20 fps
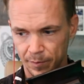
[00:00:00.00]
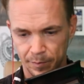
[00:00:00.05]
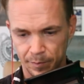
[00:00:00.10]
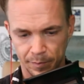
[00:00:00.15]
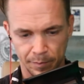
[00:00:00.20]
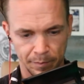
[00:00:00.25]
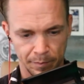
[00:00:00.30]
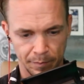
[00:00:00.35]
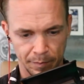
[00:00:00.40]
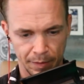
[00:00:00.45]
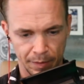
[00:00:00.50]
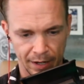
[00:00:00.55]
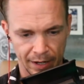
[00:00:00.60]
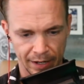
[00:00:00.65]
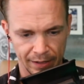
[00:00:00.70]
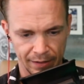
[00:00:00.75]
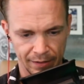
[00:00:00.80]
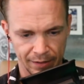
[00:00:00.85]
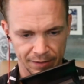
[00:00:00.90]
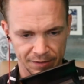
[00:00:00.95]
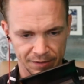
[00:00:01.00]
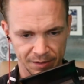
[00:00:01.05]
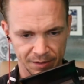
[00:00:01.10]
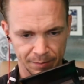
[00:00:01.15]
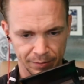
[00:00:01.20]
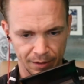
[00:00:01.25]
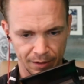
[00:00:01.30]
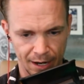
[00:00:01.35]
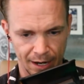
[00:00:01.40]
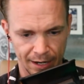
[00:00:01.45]
by this
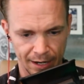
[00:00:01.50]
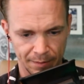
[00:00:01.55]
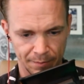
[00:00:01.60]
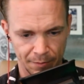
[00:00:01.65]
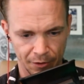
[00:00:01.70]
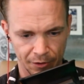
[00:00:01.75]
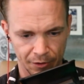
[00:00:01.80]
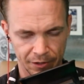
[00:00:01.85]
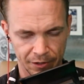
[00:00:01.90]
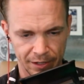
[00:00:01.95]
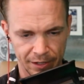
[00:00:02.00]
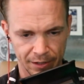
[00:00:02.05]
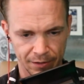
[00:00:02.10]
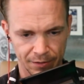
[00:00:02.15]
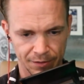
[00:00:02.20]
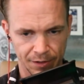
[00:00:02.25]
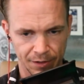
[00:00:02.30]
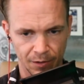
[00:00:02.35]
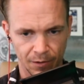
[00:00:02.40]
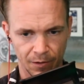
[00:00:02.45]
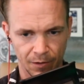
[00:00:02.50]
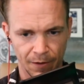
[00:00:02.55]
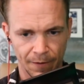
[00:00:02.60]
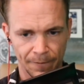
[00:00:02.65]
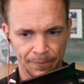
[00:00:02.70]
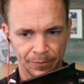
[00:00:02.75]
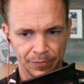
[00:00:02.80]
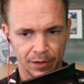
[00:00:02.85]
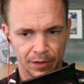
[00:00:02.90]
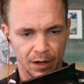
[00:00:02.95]
supply marker here. So
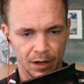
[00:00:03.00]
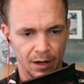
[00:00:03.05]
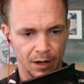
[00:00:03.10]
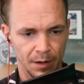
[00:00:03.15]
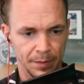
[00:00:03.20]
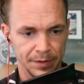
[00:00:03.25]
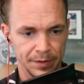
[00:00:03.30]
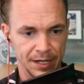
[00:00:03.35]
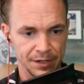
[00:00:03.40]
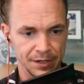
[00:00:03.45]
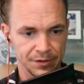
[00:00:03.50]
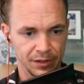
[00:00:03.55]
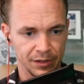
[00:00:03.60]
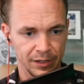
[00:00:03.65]
potentially